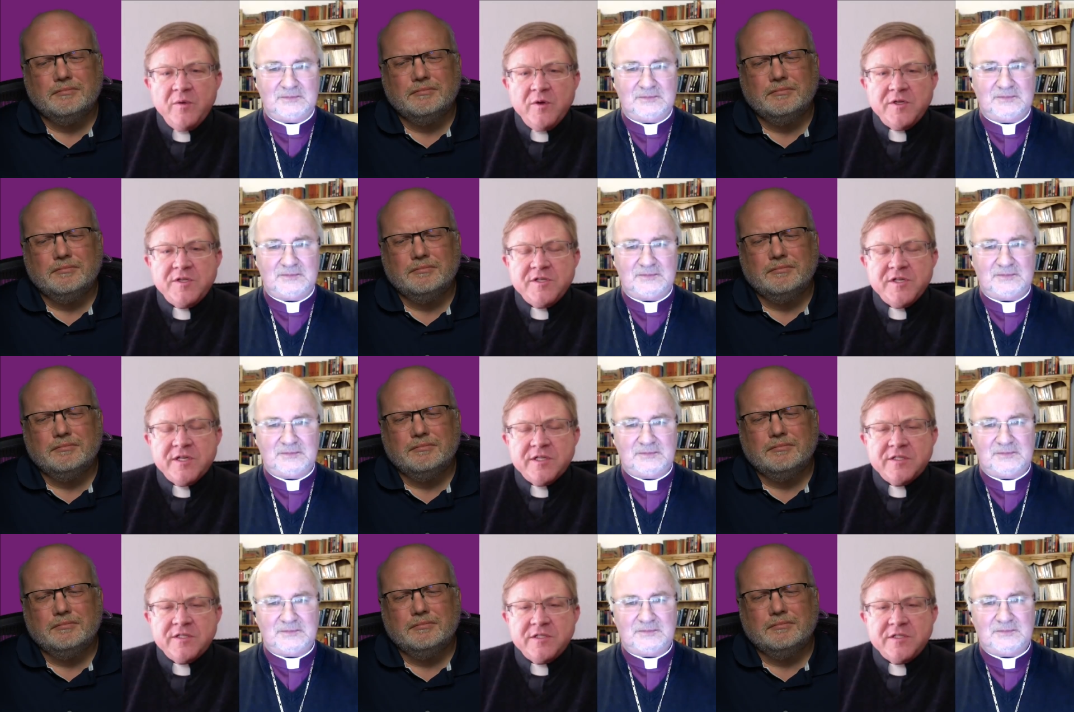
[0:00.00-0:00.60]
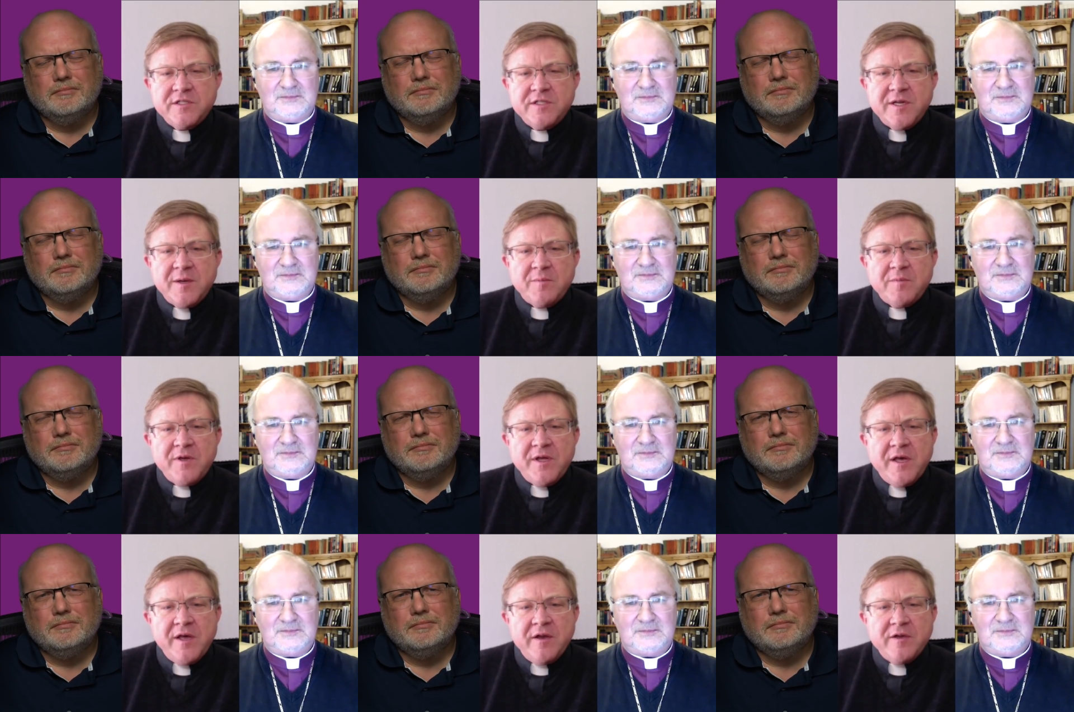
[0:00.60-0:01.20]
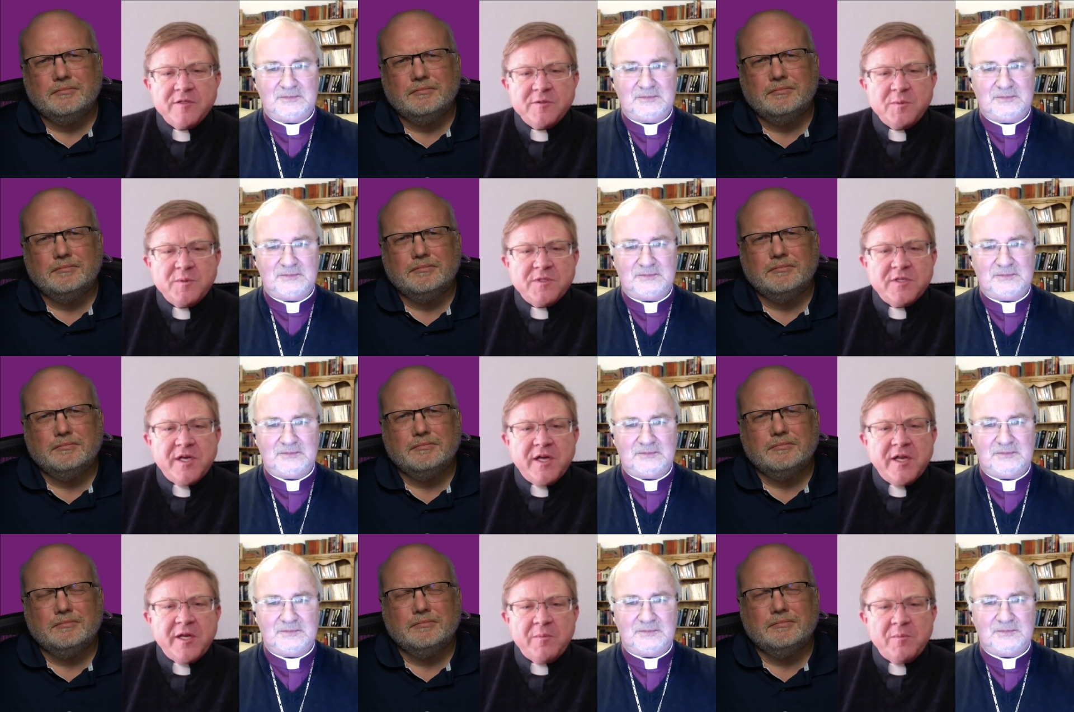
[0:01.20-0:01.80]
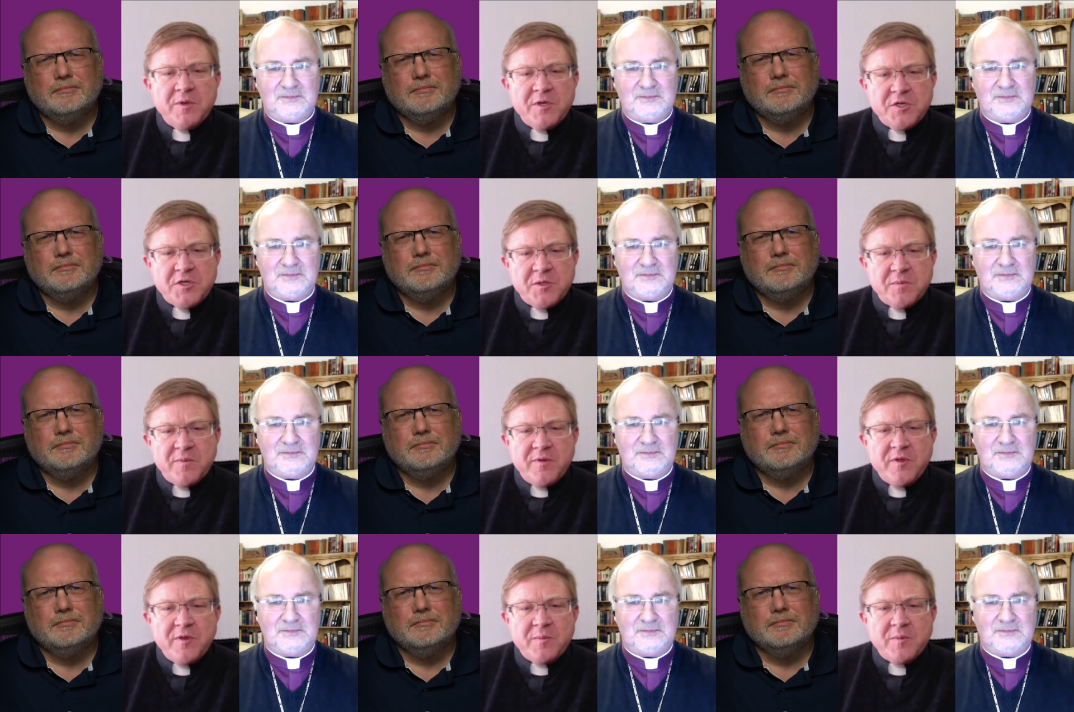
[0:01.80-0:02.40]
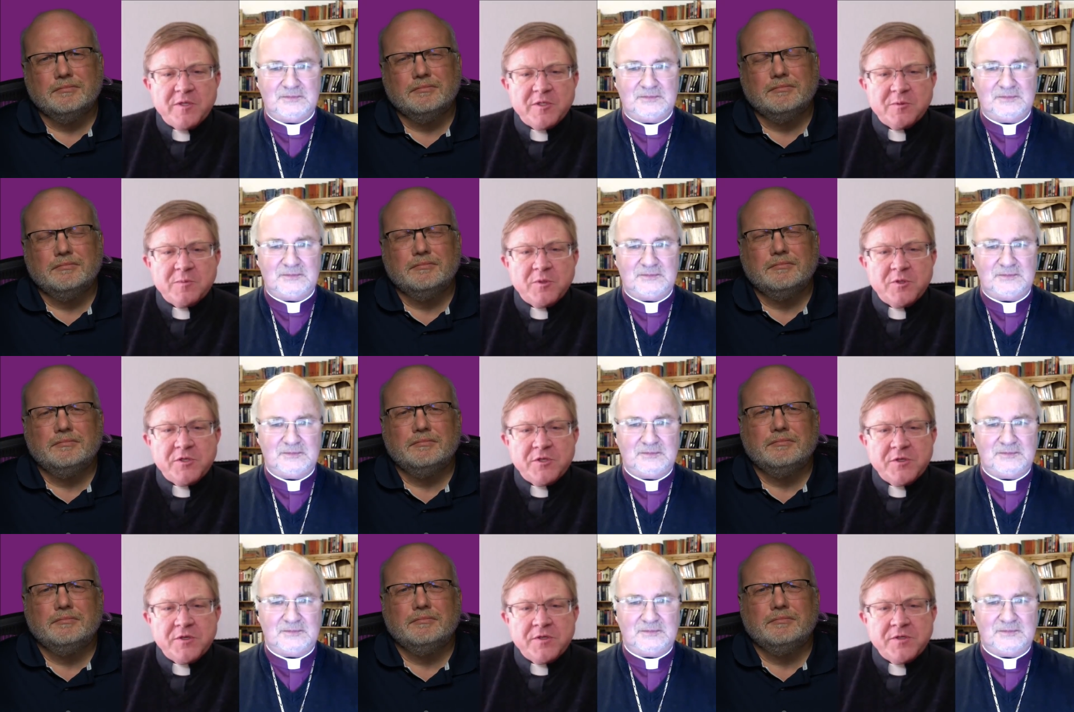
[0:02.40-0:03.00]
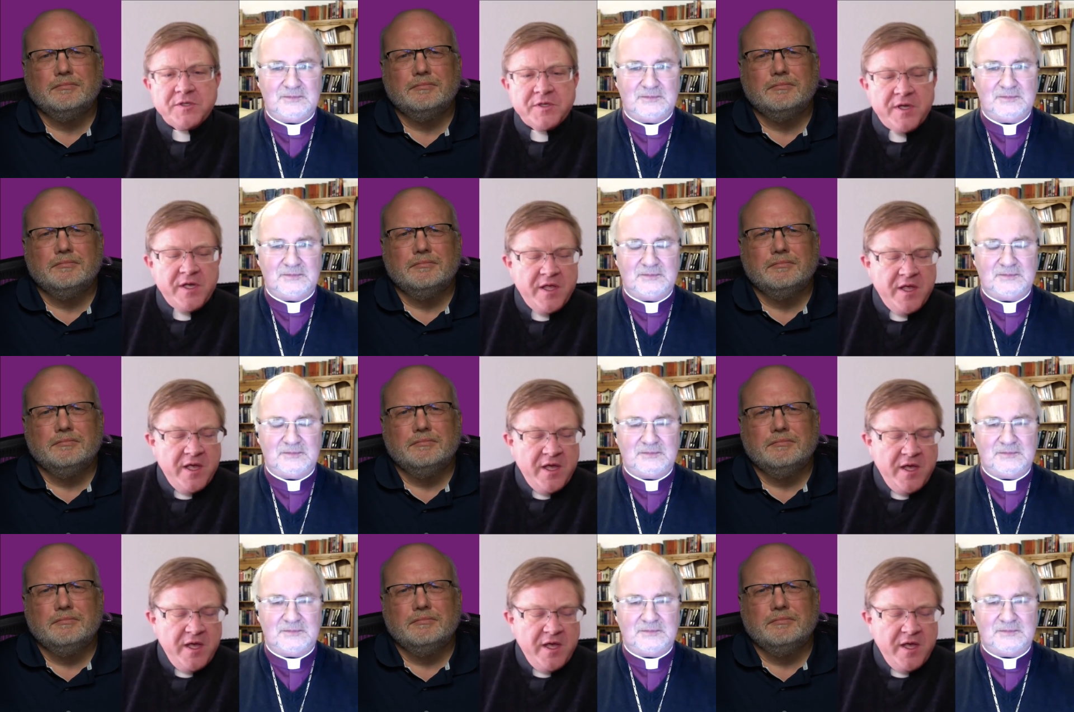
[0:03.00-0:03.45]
Speaker 1: had just stepped down as presiding bishop of the Episcopal Church,